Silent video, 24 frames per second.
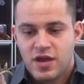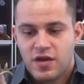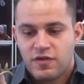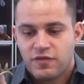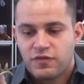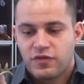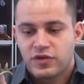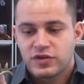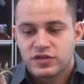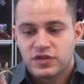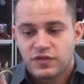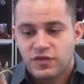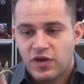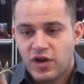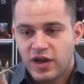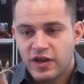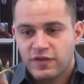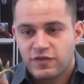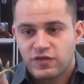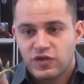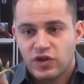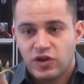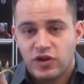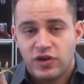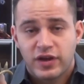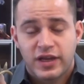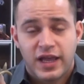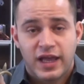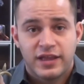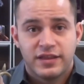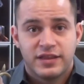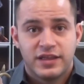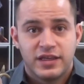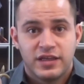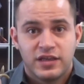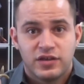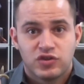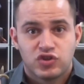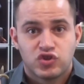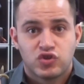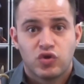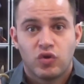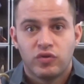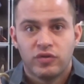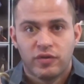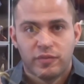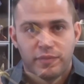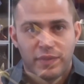First of all, if you look at the shoulder